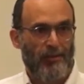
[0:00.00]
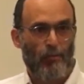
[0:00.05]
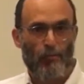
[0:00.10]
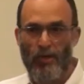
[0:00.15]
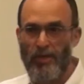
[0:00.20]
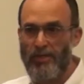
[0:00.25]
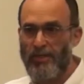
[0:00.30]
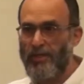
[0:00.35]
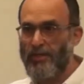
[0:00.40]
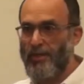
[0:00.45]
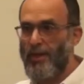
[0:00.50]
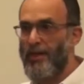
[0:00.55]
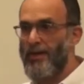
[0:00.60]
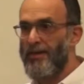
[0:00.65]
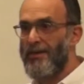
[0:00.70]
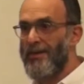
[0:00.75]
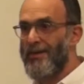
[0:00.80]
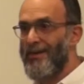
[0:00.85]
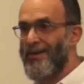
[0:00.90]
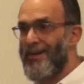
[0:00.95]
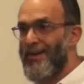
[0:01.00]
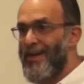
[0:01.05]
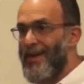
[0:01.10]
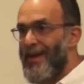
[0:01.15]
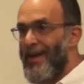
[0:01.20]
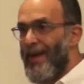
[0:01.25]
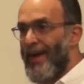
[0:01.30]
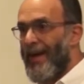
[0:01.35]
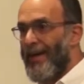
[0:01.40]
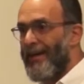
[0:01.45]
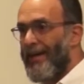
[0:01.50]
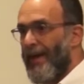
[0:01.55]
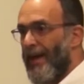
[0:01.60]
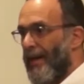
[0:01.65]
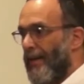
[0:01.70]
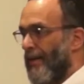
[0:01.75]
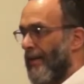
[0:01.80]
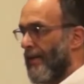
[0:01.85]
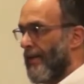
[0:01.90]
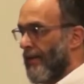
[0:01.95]
What does it take?
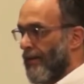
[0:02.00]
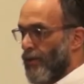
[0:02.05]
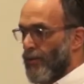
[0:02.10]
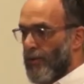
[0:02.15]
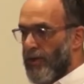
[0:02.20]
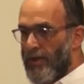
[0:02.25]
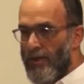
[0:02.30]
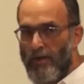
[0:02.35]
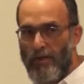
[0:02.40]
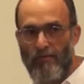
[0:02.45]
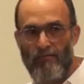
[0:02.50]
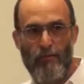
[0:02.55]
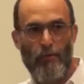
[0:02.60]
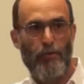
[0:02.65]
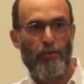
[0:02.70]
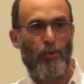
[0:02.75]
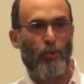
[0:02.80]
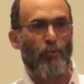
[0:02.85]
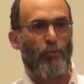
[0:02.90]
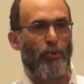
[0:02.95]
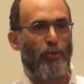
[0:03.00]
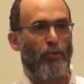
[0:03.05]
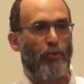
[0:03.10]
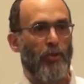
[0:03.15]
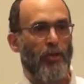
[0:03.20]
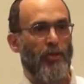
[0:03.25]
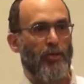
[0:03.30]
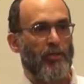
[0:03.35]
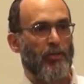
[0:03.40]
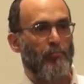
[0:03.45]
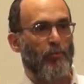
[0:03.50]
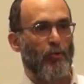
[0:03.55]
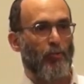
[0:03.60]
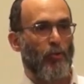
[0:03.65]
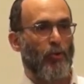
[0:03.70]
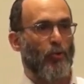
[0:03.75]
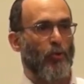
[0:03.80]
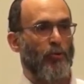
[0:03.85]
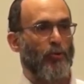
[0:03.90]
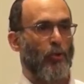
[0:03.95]
And you can convert to Judaism, but
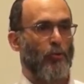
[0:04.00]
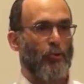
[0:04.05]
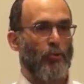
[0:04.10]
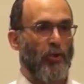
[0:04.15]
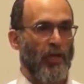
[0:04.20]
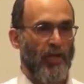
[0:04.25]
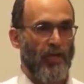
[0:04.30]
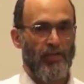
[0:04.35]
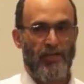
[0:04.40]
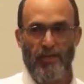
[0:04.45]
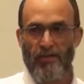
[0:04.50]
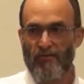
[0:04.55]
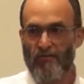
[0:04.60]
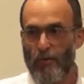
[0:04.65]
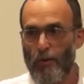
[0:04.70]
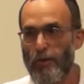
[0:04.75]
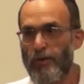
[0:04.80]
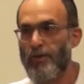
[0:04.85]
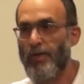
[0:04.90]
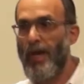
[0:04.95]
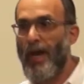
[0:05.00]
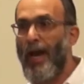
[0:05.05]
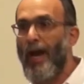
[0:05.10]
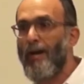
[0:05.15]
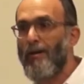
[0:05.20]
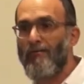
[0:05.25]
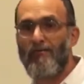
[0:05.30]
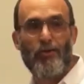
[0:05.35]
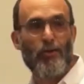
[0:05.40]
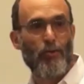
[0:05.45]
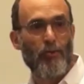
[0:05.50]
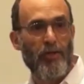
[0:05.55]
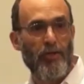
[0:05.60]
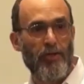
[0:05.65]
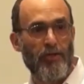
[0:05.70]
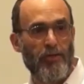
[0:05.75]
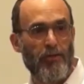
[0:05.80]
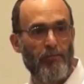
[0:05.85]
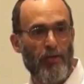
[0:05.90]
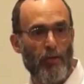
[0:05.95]
we all know you can't convert out of
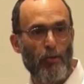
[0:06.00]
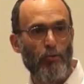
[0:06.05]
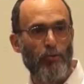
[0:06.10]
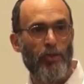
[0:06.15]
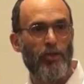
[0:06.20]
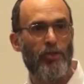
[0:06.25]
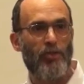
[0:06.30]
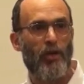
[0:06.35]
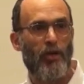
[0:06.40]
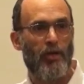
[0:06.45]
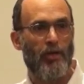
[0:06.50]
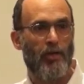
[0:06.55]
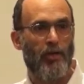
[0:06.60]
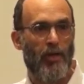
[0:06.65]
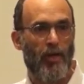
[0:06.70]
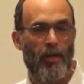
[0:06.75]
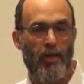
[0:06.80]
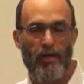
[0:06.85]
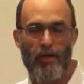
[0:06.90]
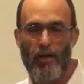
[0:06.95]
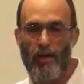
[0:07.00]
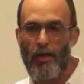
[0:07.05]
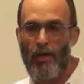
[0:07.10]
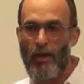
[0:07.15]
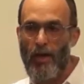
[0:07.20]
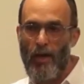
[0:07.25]
Judaism. Like, who decided that?